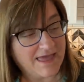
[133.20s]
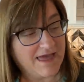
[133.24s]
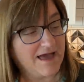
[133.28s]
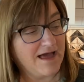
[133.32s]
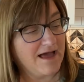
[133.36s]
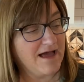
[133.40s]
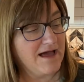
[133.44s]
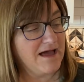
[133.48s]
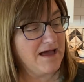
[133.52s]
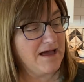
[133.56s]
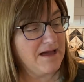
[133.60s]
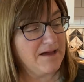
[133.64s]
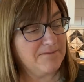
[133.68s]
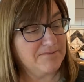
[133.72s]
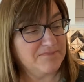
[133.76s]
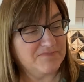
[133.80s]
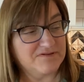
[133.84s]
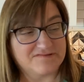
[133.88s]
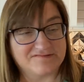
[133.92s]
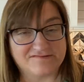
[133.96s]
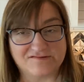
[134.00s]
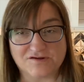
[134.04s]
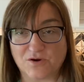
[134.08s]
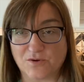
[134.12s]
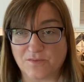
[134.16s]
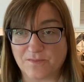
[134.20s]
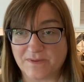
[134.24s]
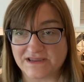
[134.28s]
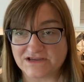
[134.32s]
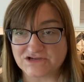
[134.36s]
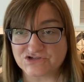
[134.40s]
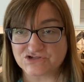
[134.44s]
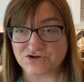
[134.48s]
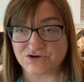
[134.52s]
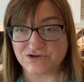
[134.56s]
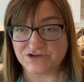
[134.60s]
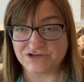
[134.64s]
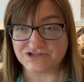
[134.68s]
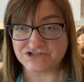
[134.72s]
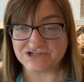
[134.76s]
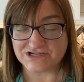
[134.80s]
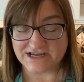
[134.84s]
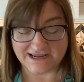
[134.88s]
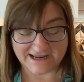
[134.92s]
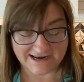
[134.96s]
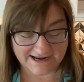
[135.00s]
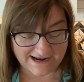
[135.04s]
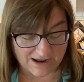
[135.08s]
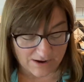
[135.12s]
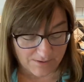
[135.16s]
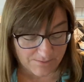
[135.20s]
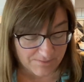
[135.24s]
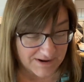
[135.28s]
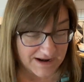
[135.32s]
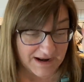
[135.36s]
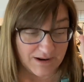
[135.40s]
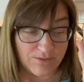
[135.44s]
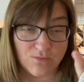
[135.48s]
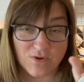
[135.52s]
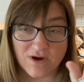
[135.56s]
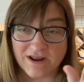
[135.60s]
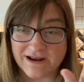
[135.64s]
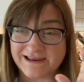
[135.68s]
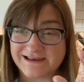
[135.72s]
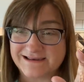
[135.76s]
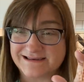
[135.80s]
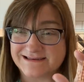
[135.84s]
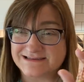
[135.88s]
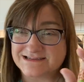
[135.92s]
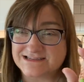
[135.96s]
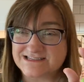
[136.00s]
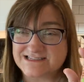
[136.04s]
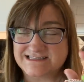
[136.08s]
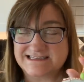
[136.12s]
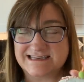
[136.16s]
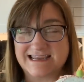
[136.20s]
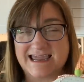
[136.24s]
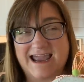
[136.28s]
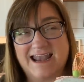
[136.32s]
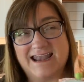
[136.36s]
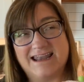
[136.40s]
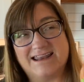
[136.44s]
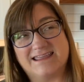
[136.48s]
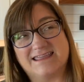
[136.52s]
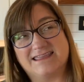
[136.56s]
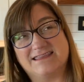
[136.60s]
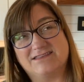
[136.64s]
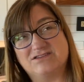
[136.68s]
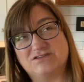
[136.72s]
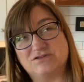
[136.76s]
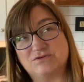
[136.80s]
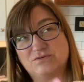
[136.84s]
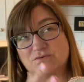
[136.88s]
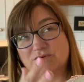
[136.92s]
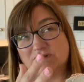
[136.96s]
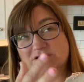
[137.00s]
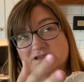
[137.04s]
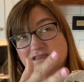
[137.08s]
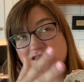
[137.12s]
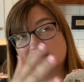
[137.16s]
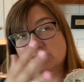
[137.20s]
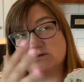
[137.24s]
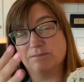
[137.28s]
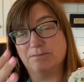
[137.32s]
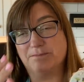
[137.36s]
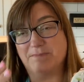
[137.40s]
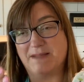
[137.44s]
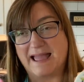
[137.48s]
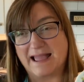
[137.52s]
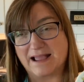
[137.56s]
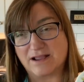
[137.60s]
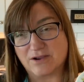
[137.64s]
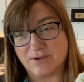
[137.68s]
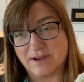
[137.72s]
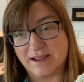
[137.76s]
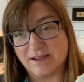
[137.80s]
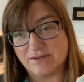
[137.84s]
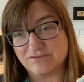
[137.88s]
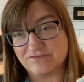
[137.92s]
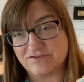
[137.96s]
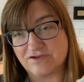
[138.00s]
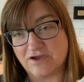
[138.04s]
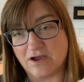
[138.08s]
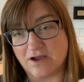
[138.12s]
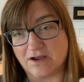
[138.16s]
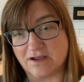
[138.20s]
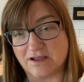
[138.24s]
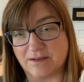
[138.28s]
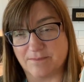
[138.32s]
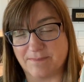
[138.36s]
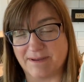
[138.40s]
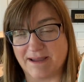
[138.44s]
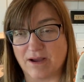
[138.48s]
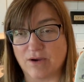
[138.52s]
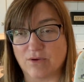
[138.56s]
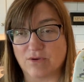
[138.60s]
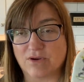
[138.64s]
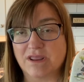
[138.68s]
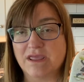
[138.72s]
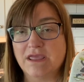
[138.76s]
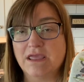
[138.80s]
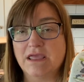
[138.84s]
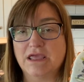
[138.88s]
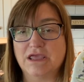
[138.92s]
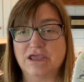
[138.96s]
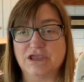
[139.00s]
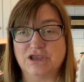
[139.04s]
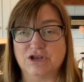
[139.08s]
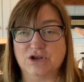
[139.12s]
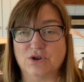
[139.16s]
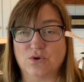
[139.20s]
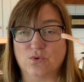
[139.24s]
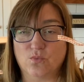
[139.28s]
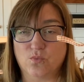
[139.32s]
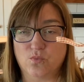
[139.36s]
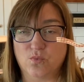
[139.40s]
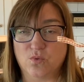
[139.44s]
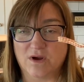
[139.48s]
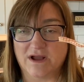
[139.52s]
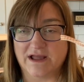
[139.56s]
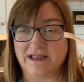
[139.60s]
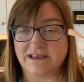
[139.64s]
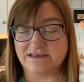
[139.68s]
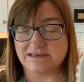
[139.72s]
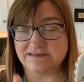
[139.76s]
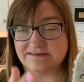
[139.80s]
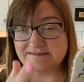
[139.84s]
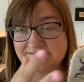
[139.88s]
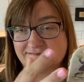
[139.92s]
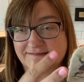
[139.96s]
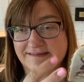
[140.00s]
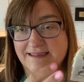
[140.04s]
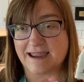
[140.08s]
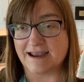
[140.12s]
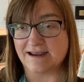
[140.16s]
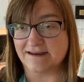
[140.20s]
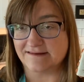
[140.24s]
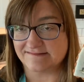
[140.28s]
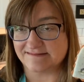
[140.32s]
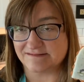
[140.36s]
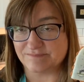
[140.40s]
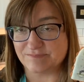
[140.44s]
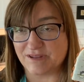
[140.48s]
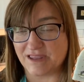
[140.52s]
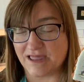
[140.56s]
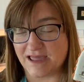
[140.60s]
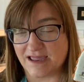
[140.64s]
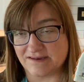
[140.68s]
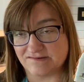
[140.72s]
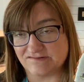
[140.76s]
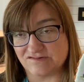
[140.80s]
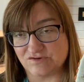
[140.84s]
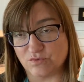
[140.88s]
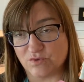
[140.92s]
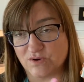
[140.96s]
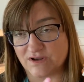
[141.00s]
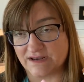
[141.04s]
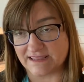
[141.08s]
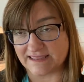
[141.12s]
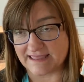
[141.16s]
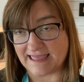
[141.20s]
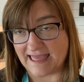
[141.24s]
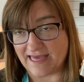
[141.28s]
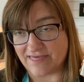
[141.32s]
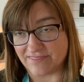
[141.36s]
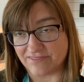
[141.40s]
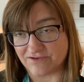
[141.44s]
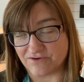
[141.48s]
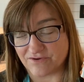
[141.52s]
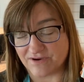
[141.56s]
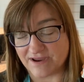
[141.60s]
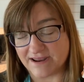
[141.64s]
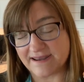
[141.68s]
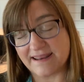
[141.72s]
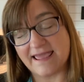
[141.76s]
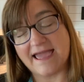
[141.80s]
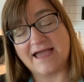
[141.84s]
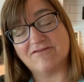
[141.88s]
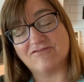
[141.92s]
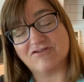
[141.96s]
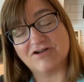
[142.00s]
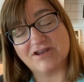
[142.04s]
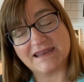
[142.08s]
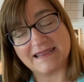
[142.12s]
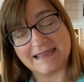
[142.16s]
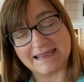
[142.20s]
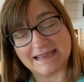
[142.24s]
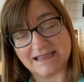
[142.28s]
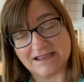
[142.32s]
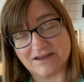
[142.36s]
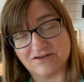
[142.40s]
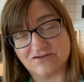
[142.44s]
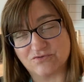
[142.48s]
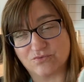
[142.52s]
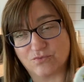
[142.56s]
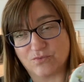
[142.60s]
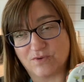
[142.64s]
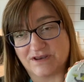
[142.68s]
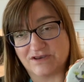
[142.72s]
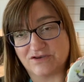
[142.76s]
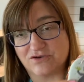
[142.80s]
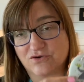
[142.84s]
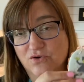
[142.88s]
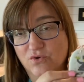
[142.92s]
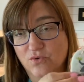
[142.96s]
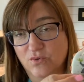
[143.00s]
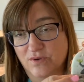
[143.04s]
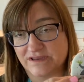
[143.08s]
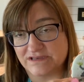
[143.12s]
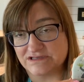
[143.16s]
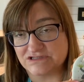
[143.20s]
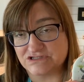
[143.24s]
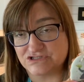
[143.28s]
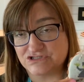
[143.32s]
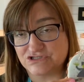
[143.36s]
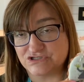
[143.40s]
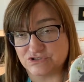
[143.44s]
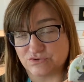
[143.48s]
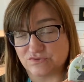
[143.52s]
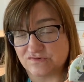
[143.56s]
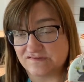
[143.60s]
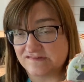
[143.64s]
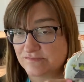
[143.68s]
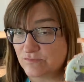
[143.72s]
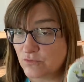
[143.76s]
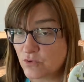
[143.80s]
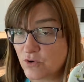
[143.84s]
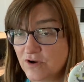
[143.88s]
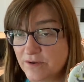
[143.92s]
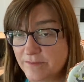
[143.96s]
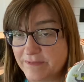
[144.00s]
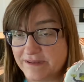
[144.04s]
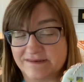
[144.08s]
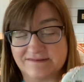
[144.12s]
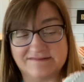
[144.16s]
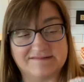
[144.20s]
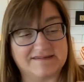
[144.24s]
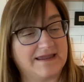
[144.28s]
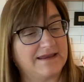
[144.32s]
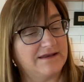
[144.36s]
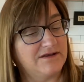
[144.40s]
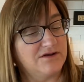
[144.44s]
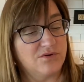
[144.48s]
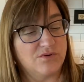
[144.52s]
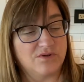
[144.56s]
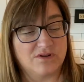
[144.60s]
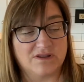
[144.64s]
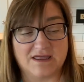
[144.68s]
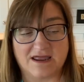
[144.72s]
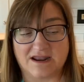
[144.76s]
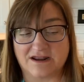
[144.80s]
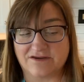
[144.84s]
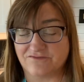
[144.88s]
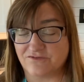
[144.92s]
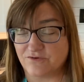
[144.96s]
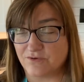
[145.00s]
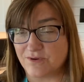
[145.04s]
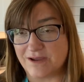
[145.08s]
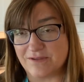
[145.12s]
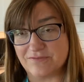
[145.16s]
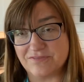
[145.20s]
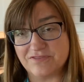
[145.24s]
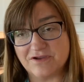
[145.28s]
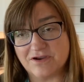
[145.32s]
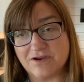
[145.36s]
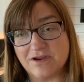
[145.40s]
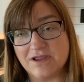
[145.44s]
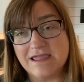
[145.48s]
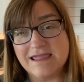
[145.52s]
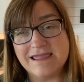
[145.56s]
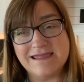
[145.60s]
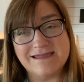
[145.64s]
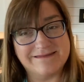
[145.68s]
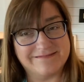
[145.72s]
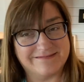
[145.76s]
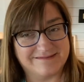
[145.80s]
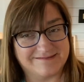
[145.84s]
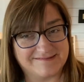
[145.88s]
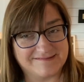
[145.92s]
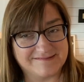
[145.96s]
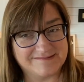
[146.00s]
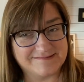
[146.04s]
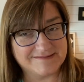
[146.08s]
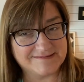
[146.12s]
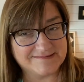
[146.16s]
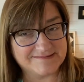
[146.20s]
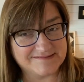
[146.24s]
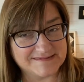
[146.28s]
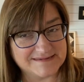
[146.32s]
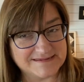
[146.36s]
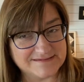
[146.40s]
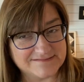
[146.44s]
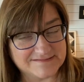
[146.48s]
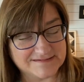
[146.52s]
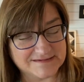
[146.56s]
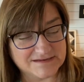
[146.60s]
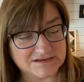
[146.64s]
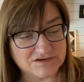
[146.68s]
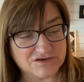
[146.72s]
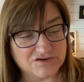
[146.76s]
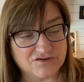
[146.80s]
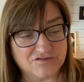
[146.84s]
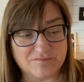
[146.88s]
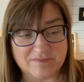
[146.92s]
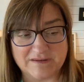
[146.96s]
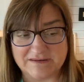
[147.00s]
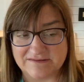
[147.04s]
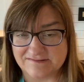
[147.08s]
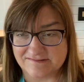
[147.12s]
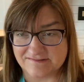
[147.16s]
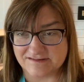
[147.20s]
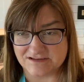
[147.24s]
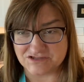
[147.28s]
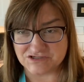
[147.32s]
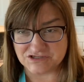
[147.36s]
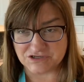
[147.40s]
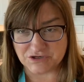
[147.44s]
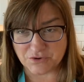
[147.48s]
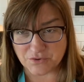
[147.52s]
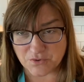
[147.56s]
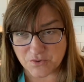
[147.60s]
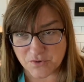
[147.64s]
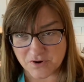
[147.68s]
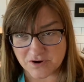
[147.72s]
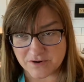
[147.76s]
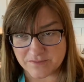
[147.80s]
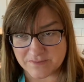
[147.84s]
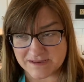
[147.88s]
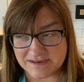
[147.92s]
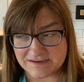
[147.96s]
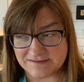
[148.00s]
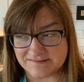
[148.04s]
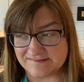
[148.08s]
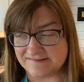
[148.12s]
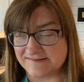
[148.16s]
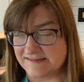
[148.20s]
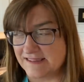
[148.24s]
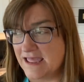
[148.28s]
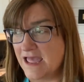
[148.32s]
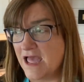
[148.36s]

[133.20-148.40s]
Um, so make sure you check it out. But I want to just kind of do a little background talk about, you know, what kind of supplies you want to gather and have on hand when you're going to do some ornaments. I know a lot of you out there, this is the season, you've been stitching your ornaments.